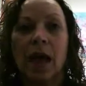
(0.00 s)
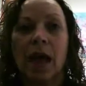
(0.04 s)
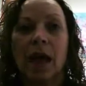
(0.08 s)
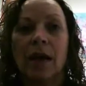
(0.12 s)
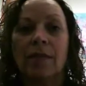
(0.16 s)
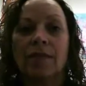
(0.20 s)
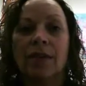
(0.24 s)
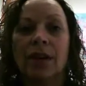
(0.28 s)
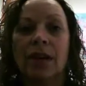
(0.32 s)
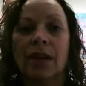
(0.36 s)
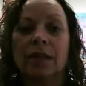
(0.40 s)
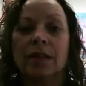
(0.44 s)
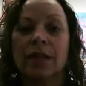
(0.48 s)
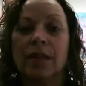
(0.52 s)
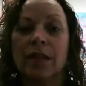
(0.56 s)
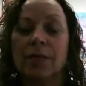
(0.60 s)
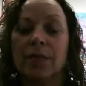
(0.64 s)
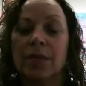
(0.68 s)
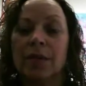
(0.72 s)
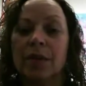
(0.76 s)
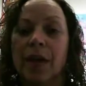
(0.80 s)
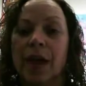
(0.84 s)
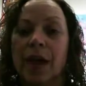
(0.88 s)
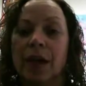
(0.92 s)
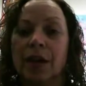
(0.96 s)
I've done
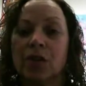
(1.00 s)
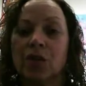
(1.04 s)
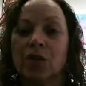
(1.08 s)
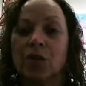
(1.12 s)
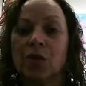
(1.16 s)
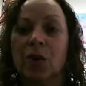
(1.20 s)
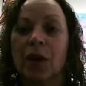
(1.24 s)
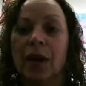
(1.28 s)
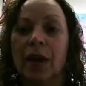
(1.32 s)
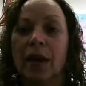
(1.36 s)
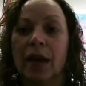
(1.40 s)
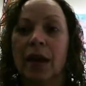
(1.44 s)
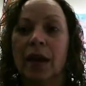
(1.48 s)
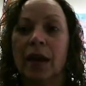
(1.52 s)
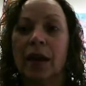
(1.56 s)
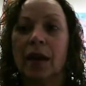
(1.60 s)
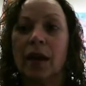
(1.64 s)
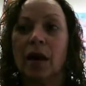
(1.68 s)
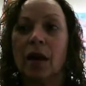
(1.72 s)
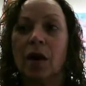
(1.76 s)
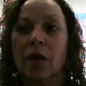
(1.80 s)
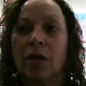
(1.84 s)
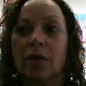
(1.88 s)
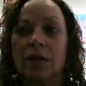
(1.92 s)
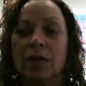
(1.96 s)
some of that training
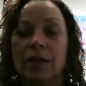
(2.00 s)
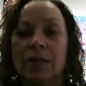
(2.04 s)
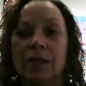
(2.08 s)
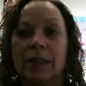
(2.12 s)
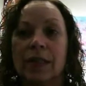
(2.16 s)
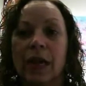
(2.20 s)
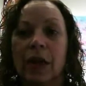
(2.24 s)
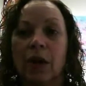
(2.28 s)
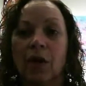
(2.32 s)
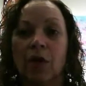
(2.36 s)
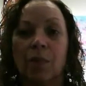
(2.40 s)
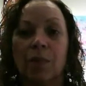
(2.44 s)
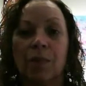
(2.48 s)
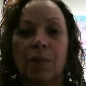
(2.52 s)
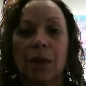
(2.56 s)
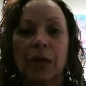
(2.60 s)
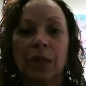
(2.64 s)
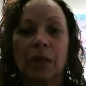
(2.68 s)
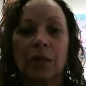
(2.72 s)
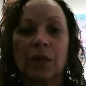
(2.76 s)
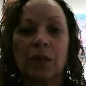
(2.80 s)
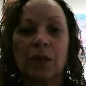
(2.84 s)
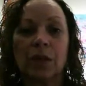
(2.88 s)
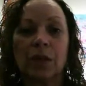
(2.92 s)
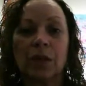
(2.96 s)
called
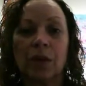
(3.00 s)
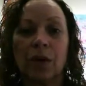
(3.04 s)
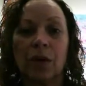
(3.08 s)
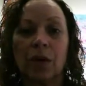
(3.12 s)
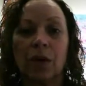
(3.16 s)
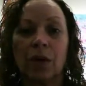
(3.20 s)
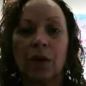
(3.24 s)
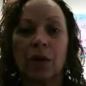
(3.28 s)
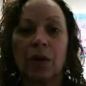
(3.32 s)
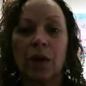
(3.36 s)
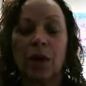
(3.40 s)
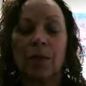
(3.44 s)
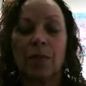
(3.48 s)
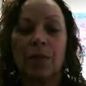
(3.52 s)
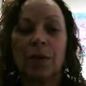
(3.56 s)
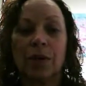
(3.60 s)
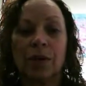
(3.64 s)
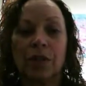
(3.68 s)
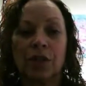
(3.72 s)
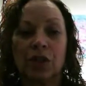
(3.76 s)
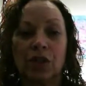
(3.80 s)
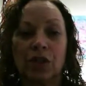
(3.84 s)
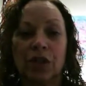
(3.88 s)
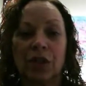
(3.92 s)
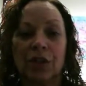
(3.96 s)
Zinger-Miller or
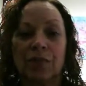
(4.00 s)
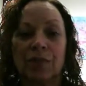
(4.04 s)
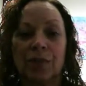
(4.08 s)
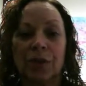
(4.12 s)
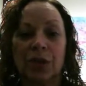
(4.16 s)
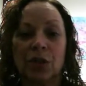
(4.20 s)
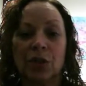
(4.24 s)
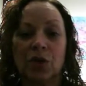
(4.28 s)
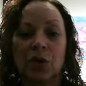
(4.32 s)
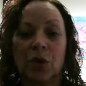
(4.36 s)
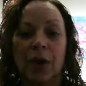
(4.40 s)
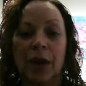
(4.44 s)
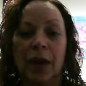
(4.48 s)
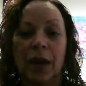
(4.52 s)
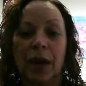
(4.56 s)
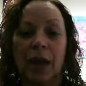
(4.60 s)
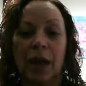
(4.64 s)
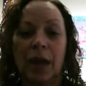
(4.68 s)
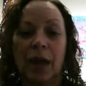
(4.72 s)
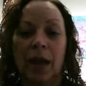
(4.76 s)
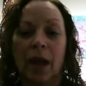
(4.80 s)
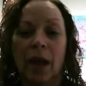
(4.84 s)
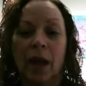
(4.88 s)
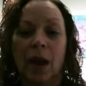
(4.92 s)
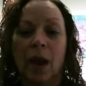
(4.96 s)
Global Achievement
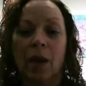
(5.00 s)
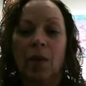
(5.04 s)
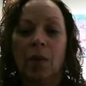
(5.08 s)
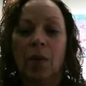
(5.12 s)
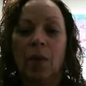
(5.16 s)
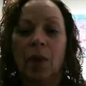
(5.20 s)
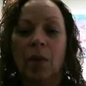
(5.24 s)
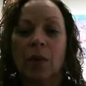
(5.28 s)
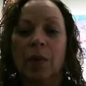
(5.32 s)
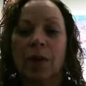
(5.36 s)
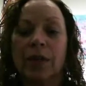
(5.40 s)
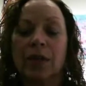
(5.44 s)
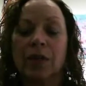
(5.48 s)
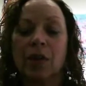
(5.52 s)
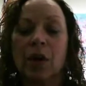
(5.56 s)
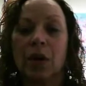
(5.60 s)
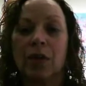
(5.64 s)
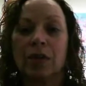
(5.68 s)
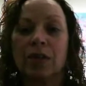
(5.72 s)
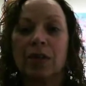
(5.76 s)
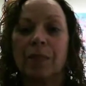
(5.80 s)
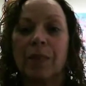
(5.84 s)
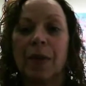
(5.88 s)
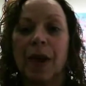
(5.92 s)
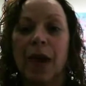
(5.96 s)
Training, where we
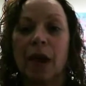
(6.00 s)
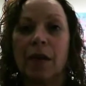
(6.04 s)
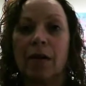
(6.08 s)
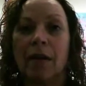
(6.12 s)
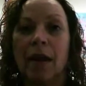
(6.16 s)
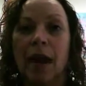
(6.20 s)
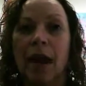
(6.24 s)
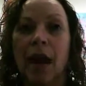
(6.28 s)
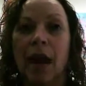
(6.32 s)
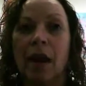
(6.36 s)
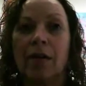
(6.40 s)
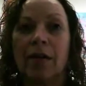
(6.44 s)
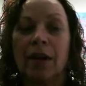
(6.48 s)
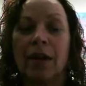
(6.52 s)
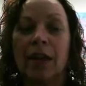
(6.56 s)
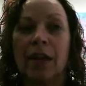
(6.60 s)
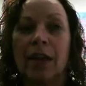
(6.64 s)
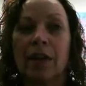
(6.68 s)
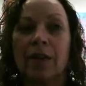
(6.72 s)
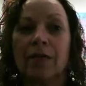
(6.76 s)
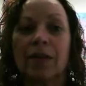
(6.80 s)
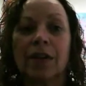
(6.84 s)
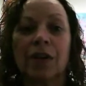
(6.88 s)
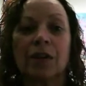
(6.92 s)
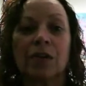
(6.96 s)
talked about how to
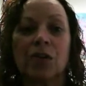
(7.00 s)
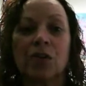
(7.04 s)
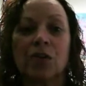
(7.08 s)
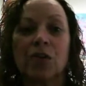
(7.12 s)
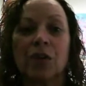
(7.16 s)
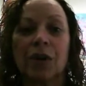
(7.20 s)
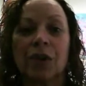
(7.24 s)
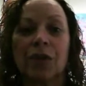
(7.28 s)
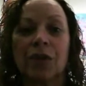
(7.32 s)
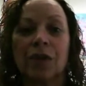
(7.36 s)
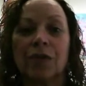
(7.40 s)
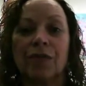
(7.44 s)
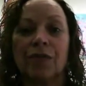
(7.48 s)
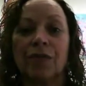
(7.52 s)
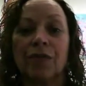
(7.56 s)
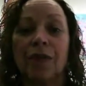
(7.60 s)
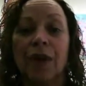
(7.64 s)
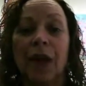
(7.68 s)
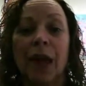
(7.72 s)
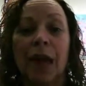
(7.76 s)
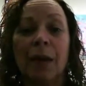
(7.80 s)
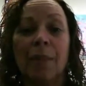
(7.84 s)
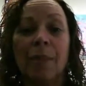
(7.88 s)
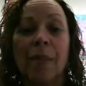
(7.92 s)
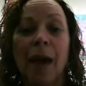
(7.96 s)
give constructive
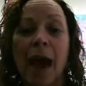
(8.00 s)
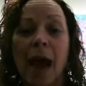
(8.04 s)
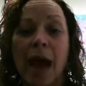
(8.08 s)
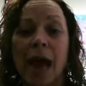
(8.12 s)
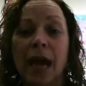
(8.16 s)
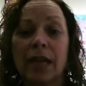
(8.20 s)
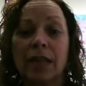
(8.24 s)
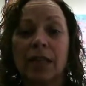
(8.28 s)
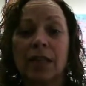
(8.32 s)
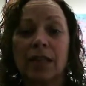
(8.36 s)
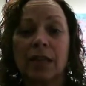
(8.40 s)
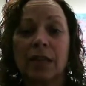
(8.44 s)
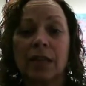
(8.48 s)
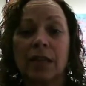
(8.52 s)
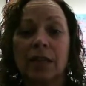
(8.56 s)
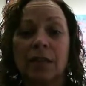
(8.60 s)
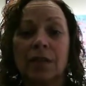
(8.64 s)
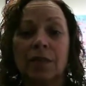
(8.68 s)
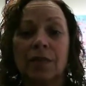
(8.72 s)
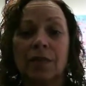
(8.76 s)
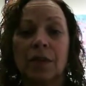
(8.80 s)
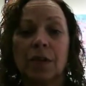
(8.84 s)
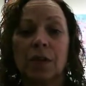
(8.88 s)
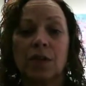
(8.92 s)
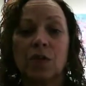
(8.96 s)
feedback to
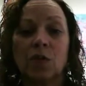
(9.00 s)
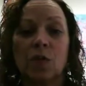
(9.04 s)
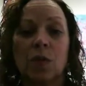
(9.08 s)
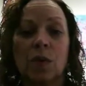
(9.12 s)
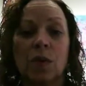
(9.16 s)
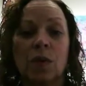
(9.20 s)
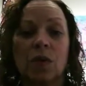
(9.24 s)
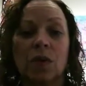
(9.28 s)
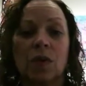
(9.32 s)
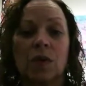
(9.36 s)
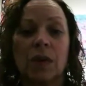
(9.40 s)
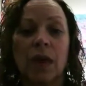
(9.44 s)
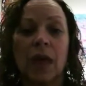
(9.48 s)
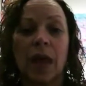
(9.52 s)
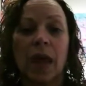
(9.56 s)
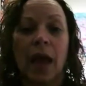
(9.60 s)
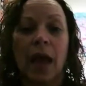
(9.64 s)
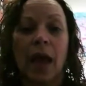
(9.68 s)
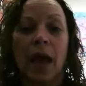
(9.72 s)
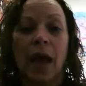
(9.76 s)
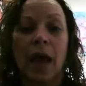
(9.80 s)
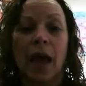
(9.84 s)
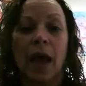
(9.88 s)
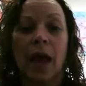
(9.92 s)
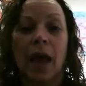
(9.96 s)
individuals,
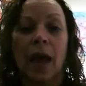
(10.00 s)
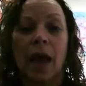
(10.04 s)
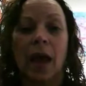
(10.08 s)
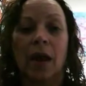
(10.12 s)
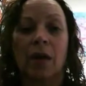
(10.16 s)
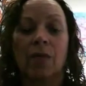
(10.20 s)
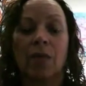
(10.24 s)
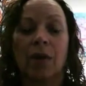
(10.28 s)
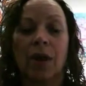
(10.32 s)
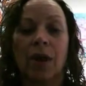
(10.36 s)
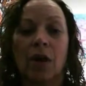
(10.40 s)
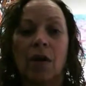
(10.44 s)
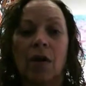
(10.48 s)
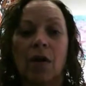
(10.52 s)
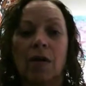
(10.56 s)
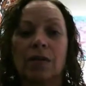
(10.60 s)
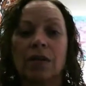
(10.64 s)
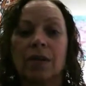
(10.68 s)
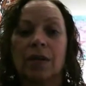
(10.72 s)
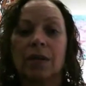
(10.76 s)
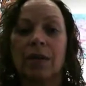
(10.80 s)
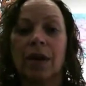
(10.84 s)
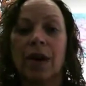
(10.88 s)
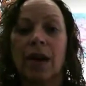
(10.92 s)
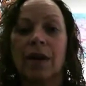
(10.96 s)
and we
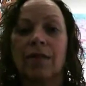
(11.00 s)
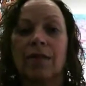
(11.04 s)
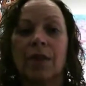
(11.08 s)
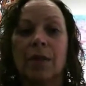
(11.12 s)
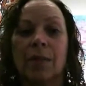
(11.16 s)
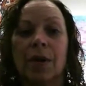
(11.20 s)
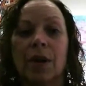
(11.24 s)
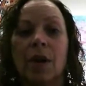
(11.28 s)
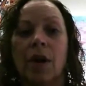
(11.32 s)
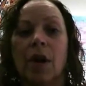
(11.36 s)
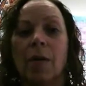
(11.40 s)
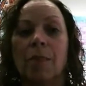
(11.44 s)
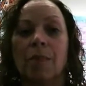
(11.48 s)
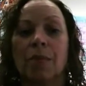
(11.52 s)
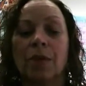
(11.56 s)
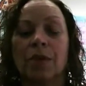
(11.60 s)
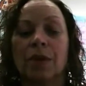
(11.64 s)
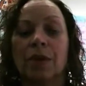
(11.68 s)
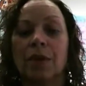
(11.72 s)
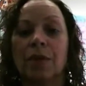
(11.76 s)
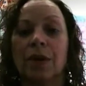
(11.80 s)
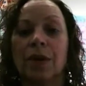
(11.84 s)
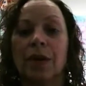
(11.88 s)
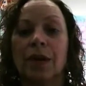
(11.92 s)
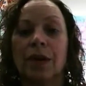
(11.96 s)
also gave them an
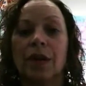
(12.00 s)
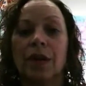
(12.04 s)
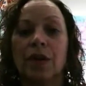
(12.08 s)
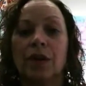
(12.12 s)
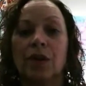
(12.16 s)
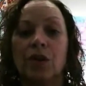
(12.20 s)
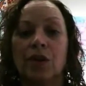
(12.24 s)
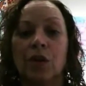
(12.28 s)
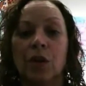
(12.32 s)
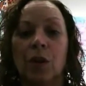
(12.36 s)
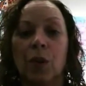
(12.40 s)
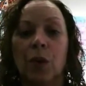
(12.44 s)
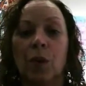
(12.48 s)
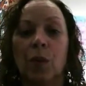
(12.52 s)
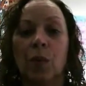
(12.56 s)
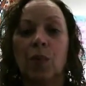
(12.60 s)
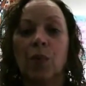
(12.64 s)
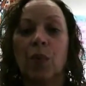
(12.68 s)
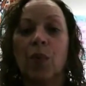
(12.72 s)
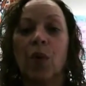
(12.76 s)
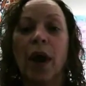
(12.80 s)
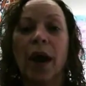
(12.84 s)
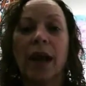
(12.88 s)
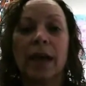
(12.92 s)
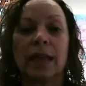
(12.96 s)
opportunity to
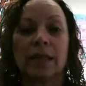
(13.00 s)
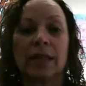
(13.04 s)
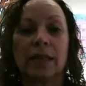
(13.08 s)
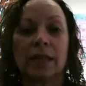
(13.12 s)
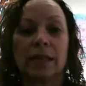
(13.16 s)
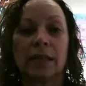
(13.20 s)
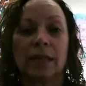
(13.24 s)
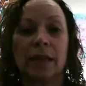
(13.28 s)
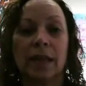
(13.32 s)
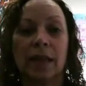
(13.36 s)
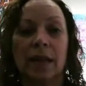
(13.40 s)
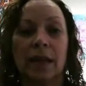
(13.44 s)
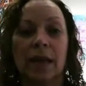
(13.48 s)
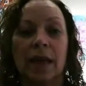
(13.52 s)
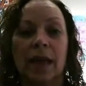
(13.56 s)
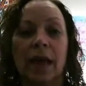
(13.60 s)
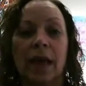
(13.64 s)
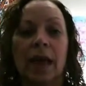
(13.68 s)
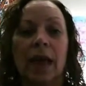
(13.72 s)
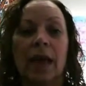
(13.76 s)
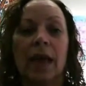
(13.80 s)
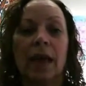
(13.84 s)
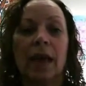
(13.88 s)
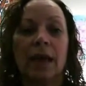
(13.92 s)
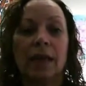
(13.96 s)
practice it
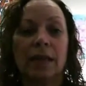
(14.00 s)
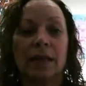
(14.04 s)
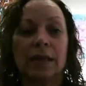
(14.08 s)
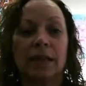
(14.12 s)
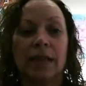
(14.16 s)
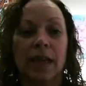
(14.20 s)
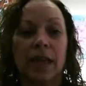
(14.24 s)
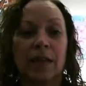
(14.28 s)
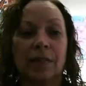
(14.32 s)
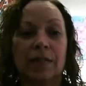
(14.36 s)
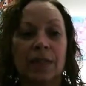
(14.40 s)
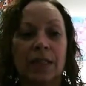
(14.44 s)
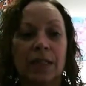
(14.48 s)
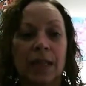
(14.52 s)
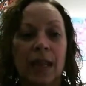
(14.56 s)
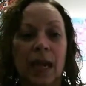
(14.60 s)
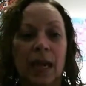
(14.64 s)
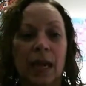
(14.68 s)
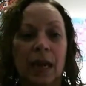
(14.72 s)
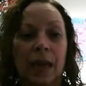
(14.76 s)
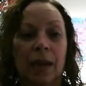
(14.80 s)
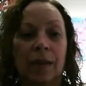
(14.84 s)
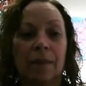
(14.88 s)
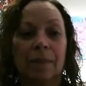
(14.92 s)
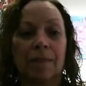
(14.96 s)
in a safe
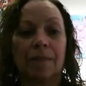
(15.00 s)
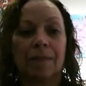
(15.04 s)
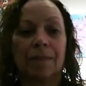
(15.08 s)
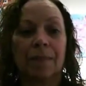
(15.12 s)
setting.